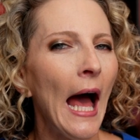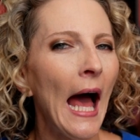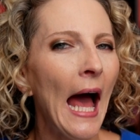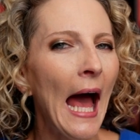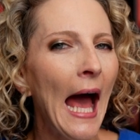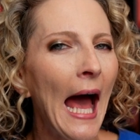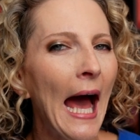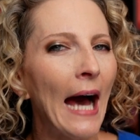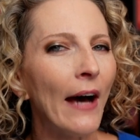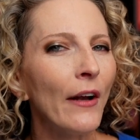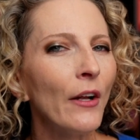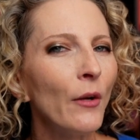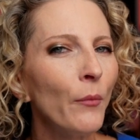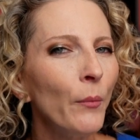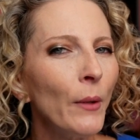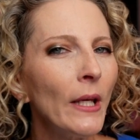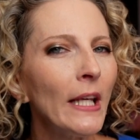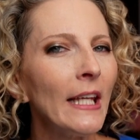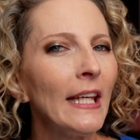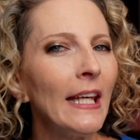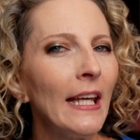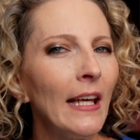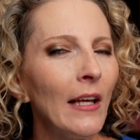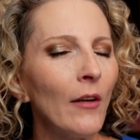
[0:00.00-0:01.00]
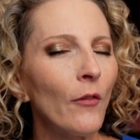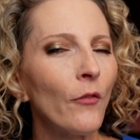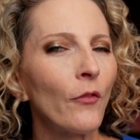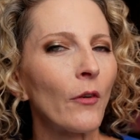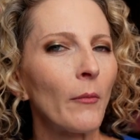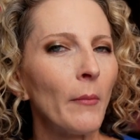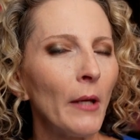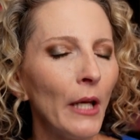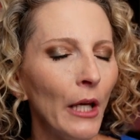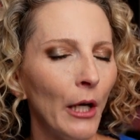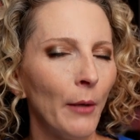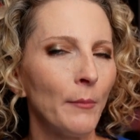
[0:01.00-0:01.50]
How did we get
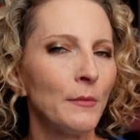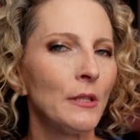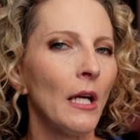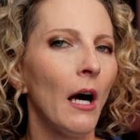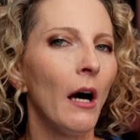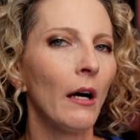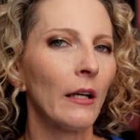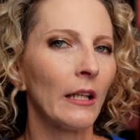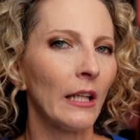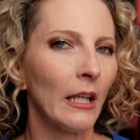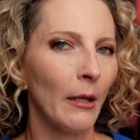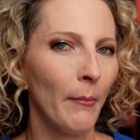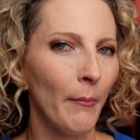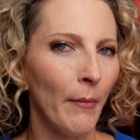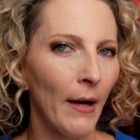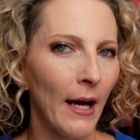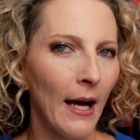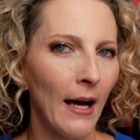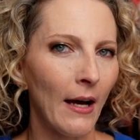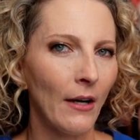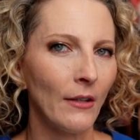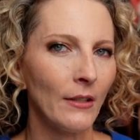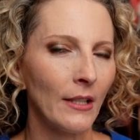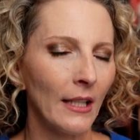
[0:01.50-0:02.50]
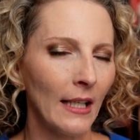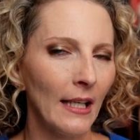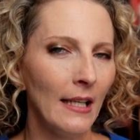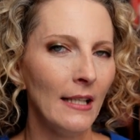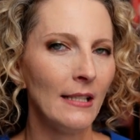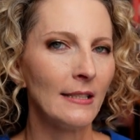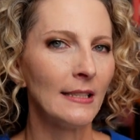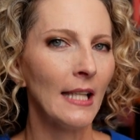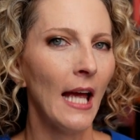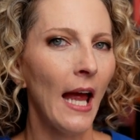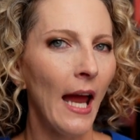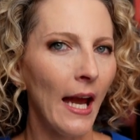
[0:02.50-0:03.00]
from him talking about
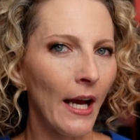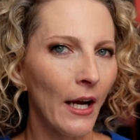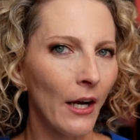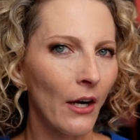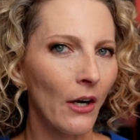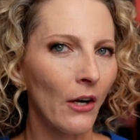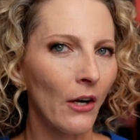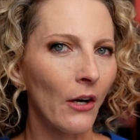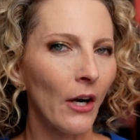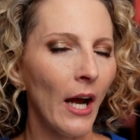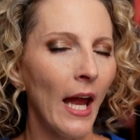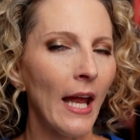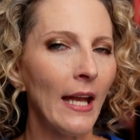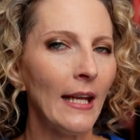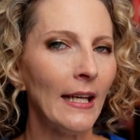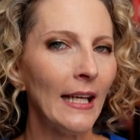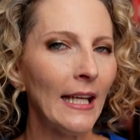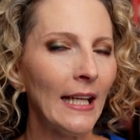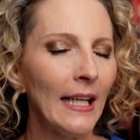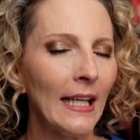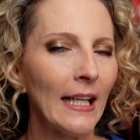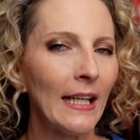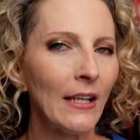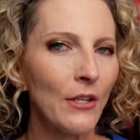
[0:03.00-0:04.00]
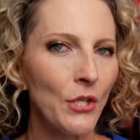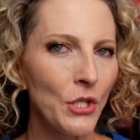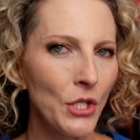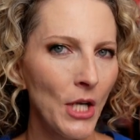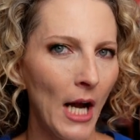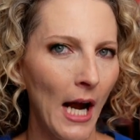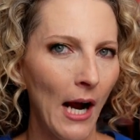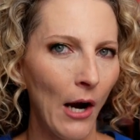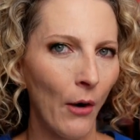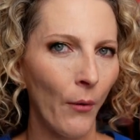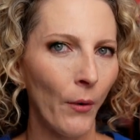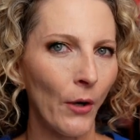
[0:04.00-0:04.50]
his hair and needing a
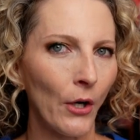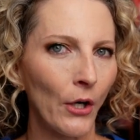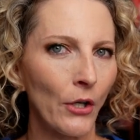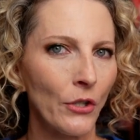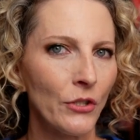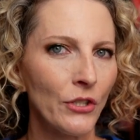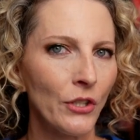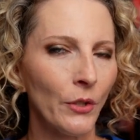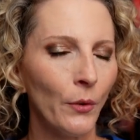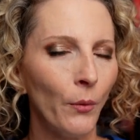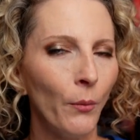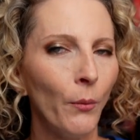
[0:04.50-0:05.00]
shower to